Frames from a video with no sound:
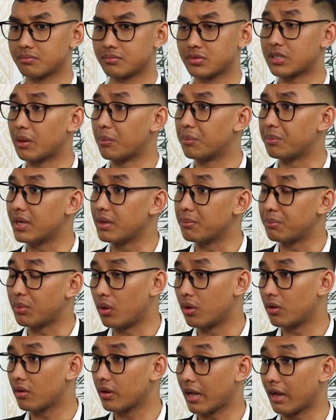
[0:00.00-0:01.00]
some
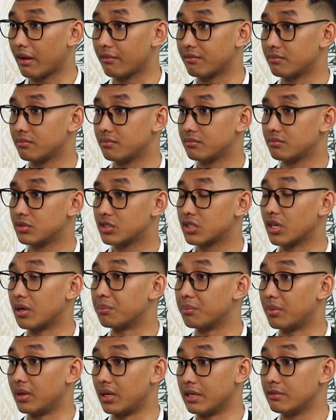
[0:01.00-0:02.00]
people have
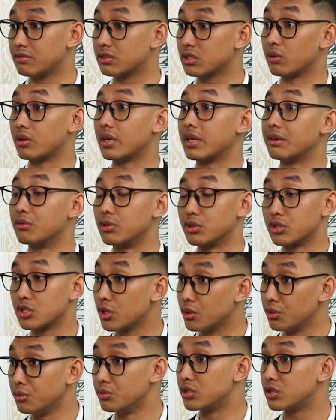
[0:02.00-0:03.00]
certain beliefs, so they will
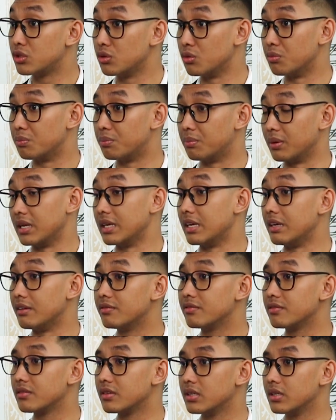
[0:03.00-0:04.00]
choose to
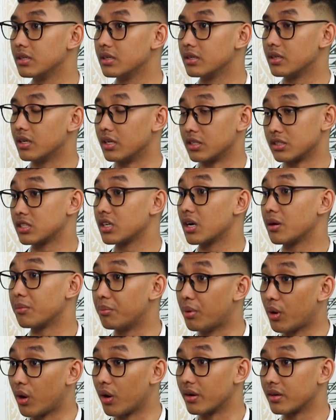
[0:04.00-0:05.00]
believe a
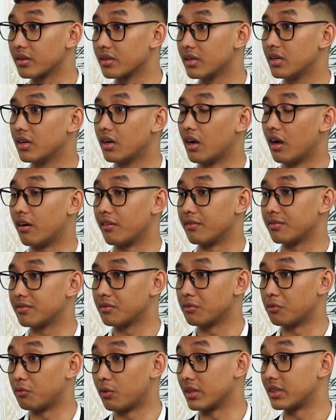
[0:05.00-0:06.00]
certain part of
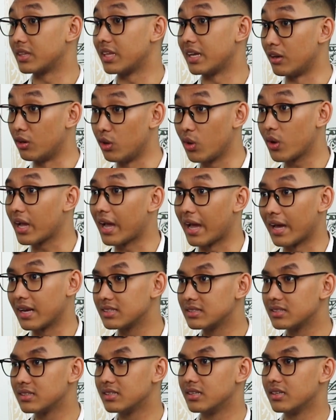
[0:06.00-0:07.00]
what they look
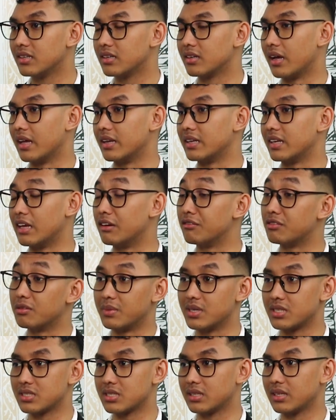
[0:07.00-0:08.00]
at and the
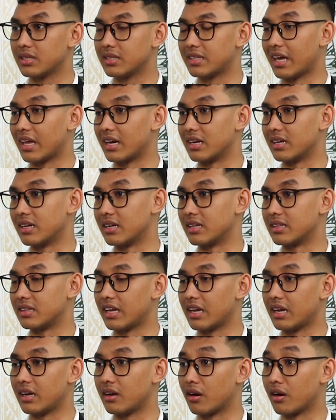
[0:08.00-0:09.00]
information that
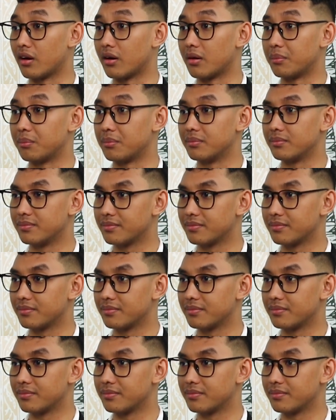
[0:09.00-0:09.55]
they are